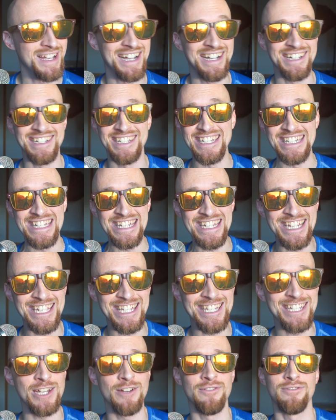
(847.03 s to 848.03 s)
a
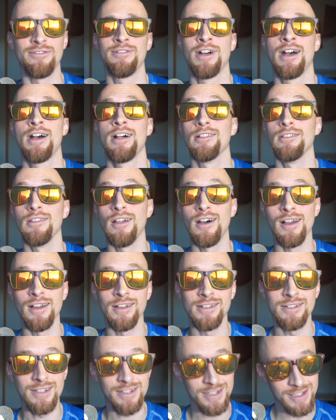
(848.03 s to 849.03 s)
disease of
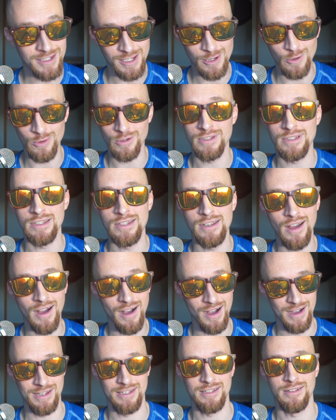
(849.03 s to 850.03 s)
lies, secrecy,
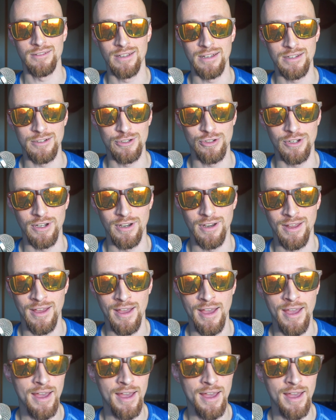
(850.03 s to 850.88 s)
isolation.